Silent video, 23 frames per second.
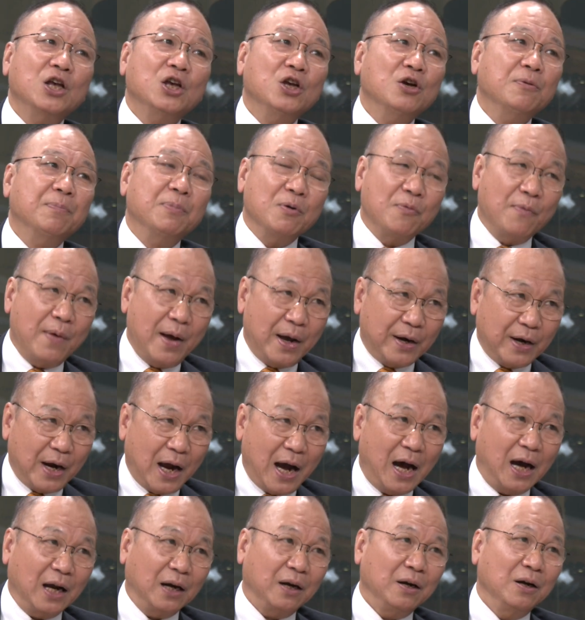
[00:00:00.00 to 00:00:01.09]
it'll be very
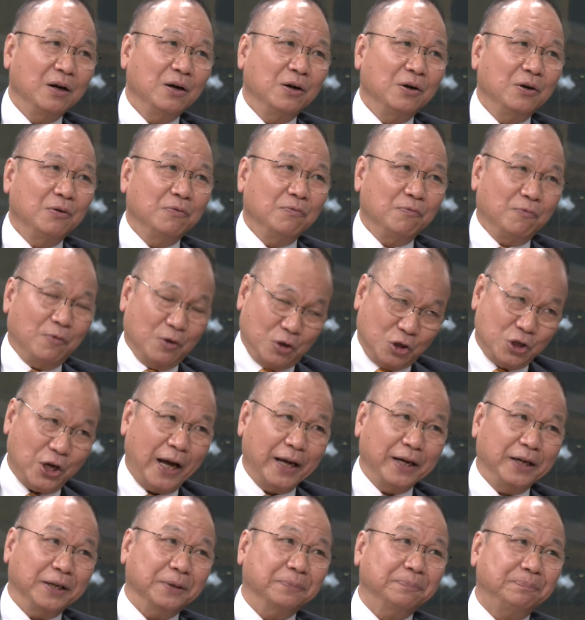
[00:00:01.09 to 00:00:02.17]
hard for
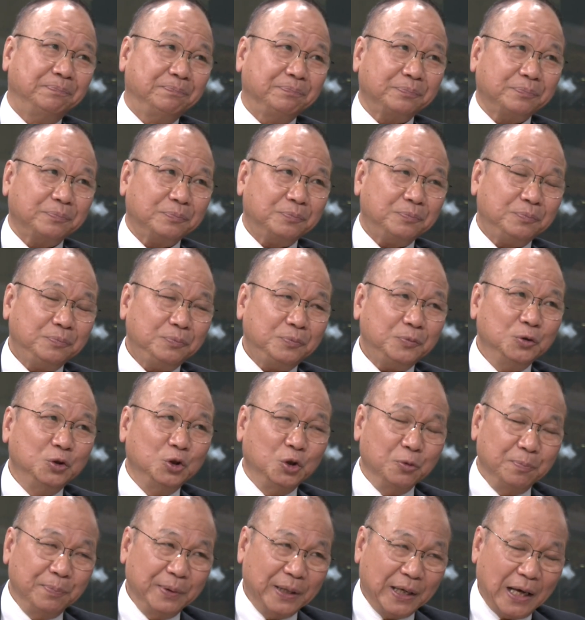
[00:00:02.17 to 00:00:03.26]
China
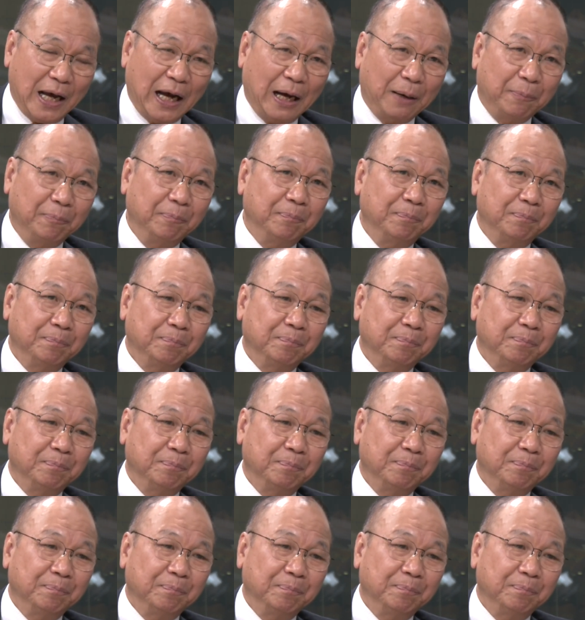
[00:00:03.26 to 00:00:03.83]
to become